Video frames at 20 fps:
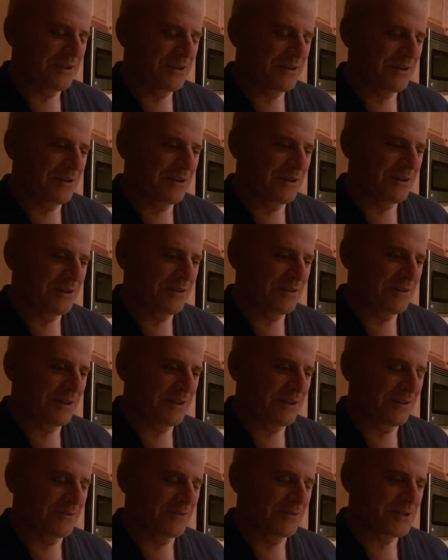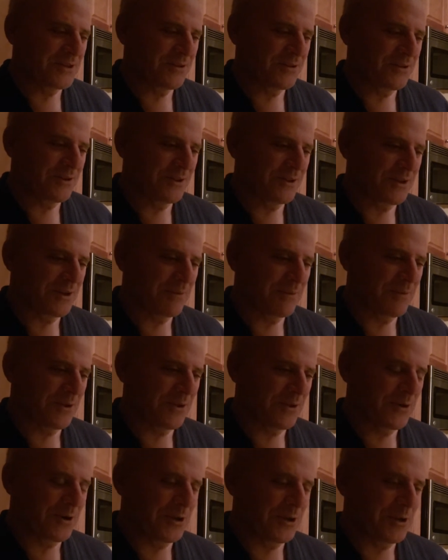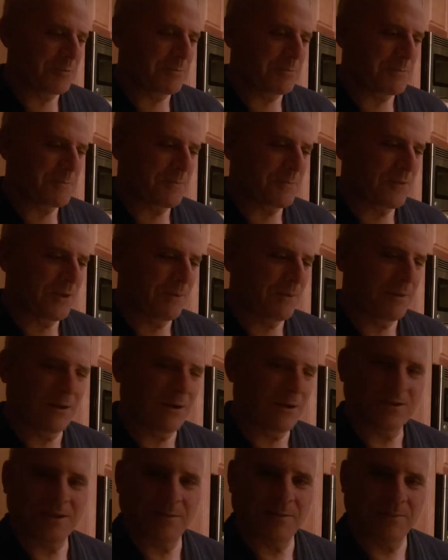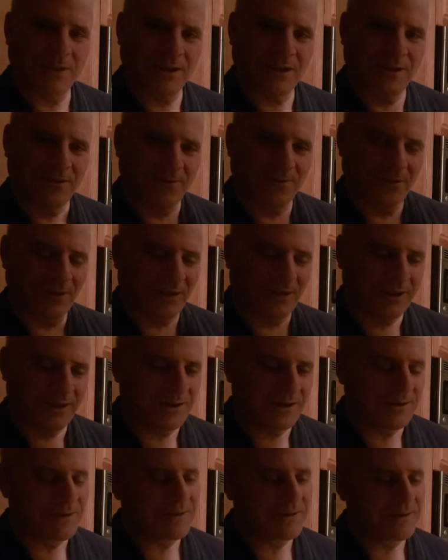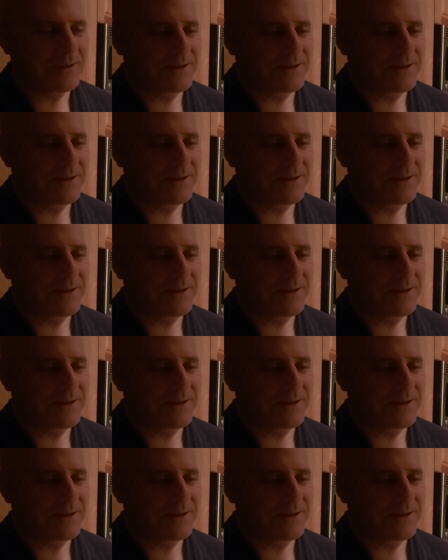that lives here in the community about something unrelated.